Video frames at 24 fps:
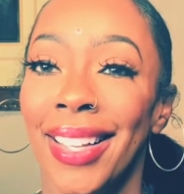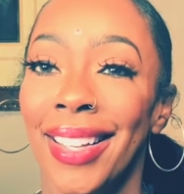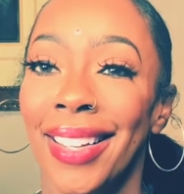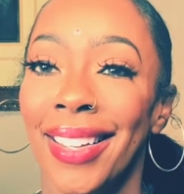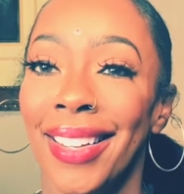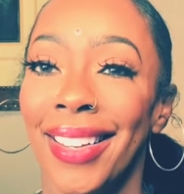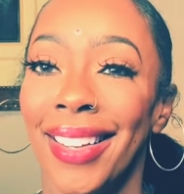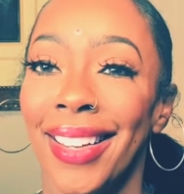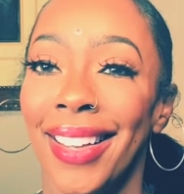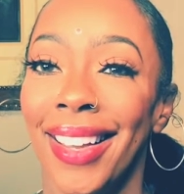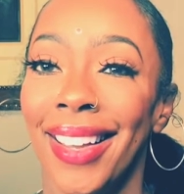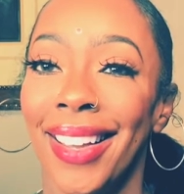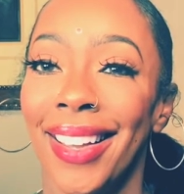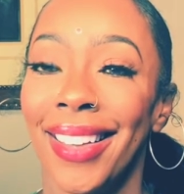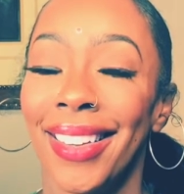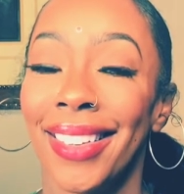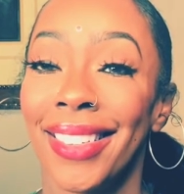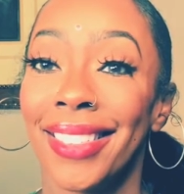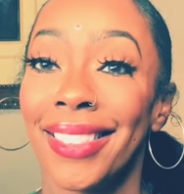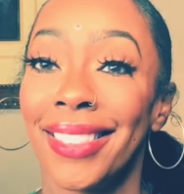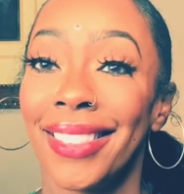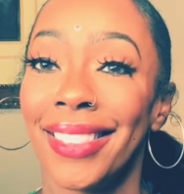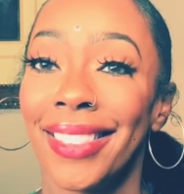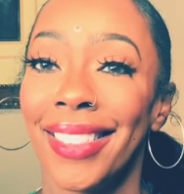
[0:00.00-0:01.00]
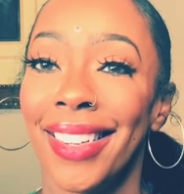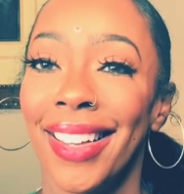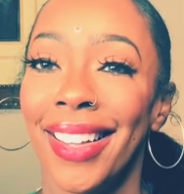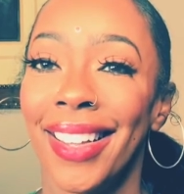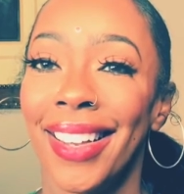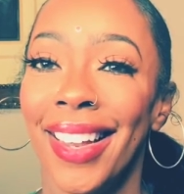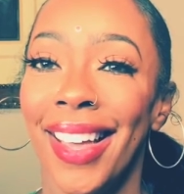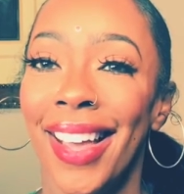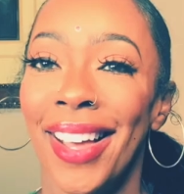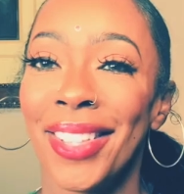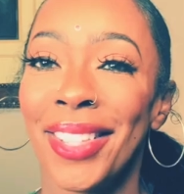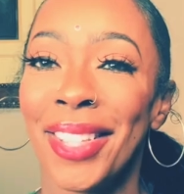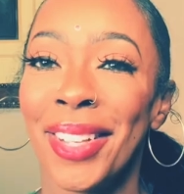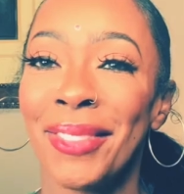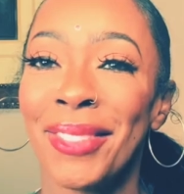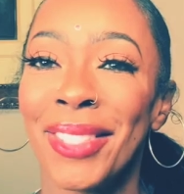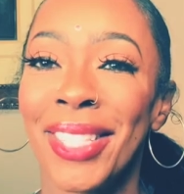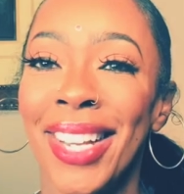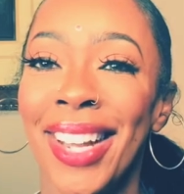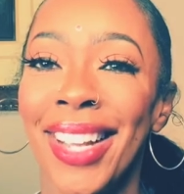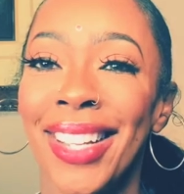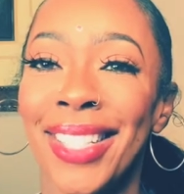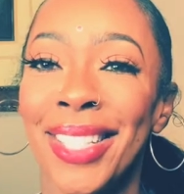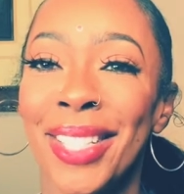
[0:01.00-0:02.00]
Okay, I allow them a
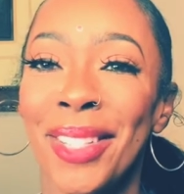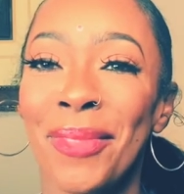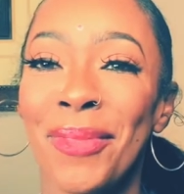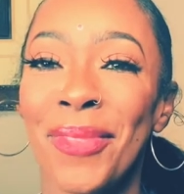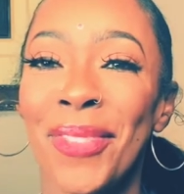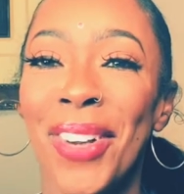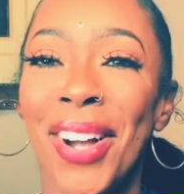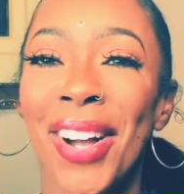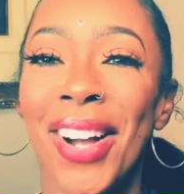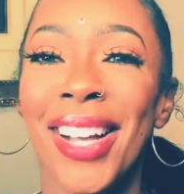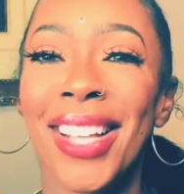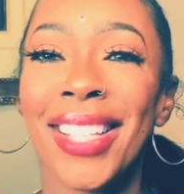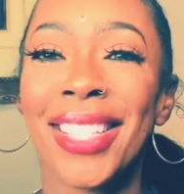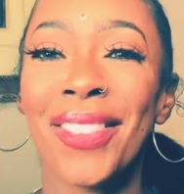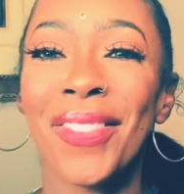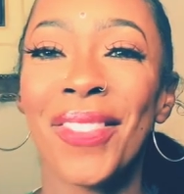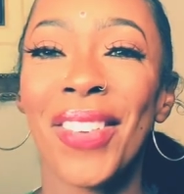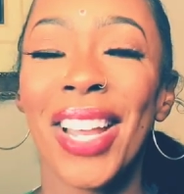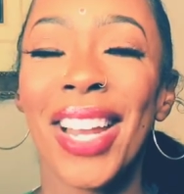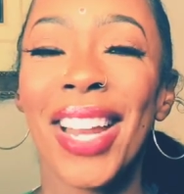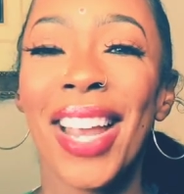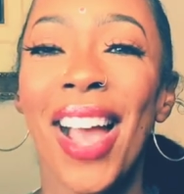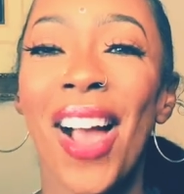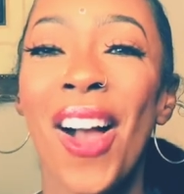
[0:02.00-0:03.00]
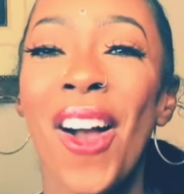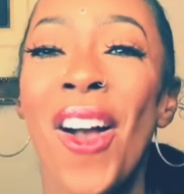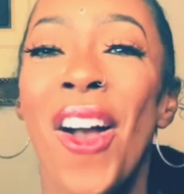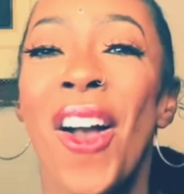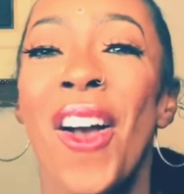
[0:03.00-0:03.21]
chance to pause the video.